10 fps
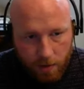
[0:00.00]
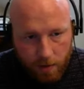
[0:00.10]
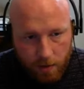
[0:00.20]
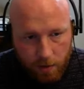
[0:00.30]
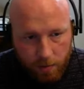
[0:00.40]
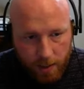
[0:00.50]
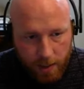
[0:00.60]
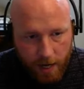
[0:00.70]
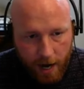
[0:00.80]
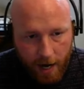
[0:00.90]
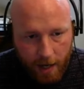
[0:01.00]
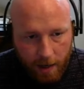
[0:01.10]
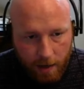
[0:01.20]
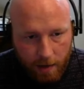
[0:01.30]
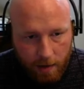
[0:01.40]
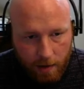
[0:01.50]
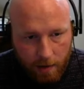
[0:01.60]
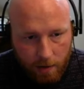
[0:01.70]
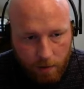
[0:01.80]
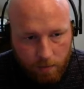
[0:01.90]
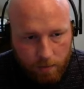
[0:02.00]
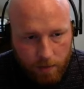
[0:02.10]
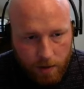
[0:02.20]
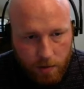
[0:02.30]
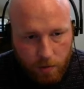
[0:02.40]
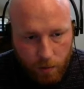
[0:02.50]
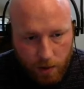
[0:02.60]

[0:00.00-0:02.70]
This will be this will